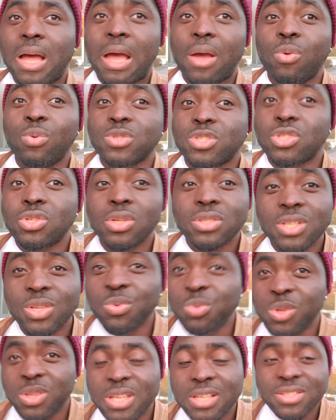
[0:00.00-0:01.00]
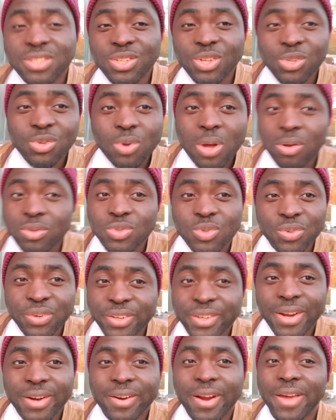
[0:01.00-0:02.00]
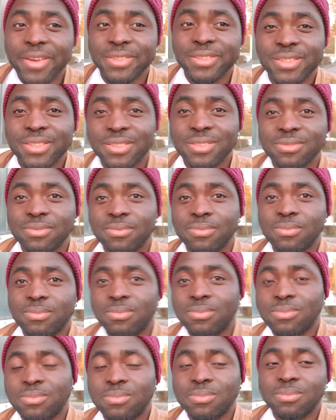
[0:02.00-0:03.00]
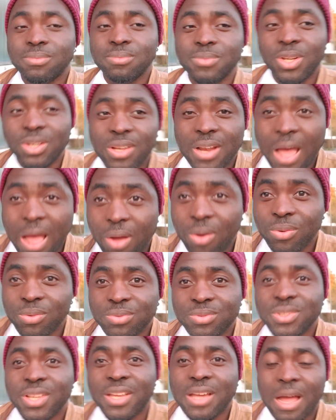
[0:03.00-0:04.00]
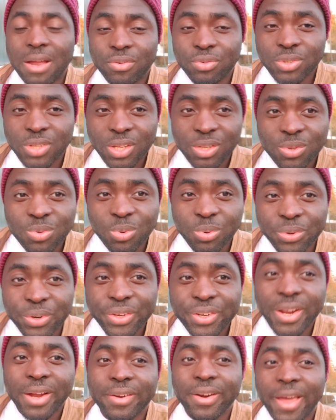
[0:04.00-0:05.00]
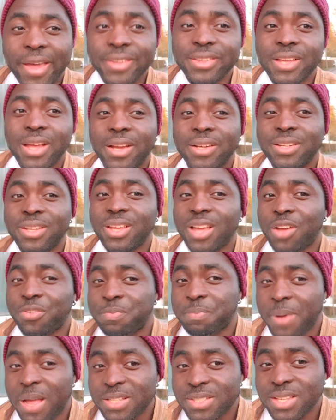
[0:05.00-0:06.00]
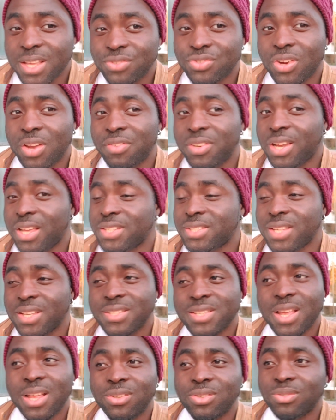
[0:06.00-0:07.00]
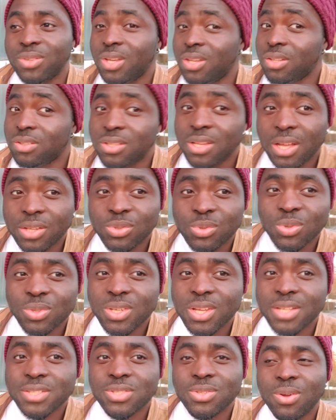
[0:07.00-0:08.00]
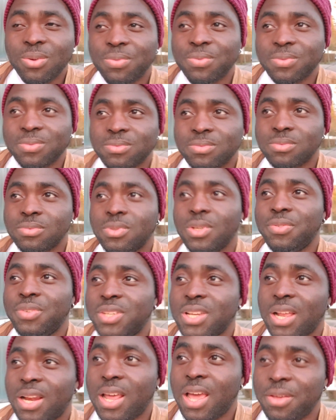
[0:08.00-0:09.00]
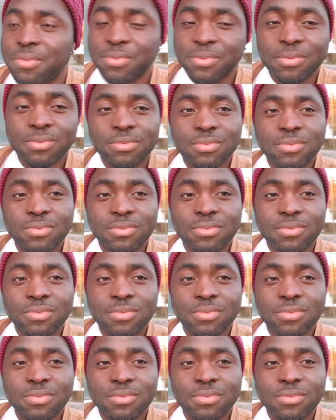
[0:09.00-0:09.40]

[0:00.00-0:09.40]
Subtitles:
I was studying with, they did not know how to read and write, but now they could read and write, and they have passed their driving license, and they are doing their stuff, living their life.